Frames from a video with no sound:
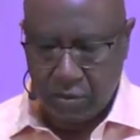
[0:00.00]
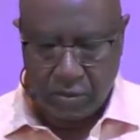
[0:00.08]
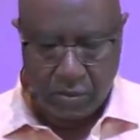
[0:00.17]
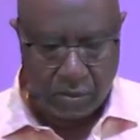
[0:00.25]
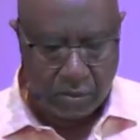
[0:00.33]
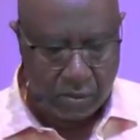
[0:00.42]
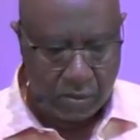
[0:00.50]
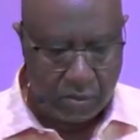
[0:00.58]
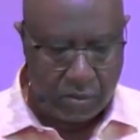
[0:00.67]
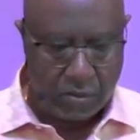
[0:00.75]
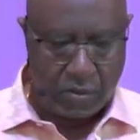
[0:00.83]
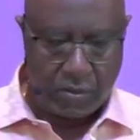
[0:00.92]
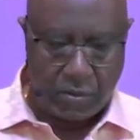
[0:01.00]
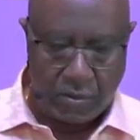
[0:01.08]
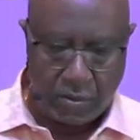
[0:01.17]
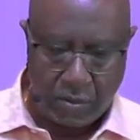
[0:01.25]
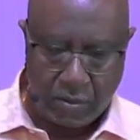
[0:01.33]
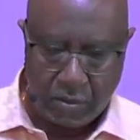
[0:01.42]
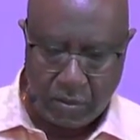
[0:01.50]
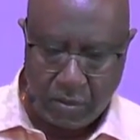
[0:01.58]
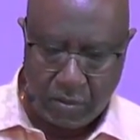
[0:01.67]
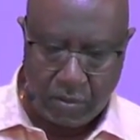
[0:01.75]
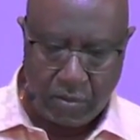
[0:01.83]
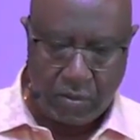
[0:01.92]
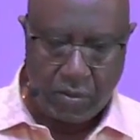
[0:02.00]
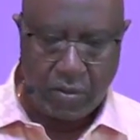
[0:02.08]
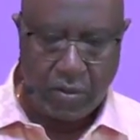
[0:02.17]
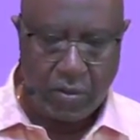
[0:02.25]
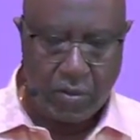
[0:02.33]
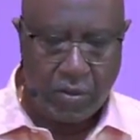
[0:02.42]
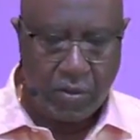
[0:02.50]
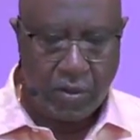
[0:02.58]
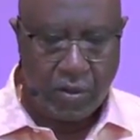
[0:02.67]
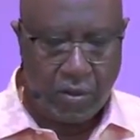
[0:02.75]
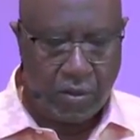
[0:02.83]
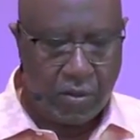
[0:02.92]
Nothing is said.